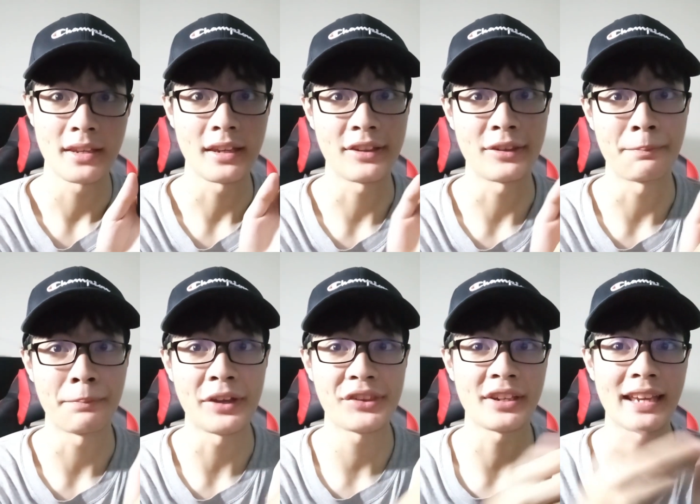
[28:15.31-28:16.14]
a
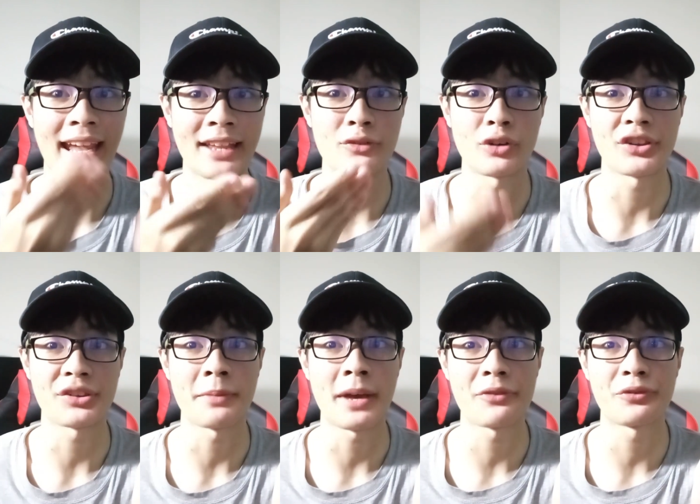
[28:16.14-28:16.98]
basic Android
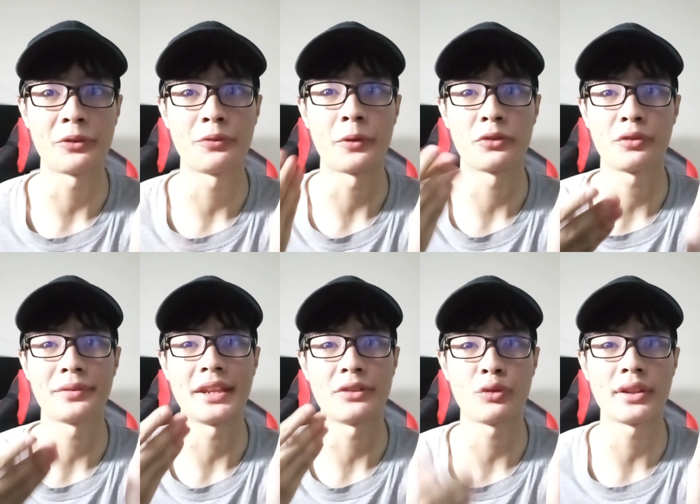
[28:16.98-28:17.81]
smartphone from
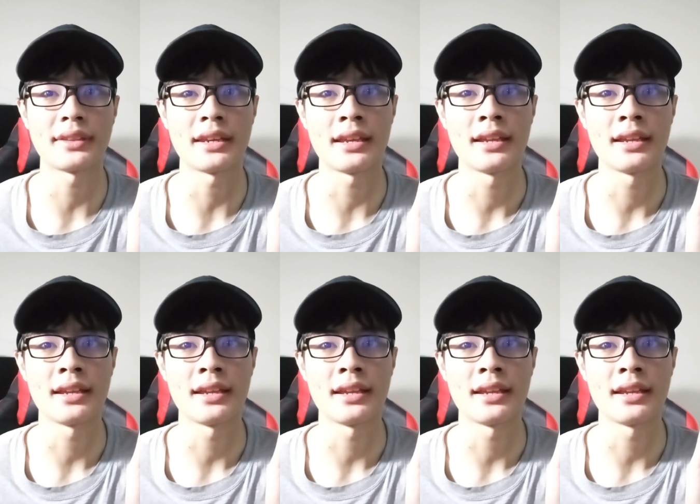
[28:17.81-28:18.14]
2020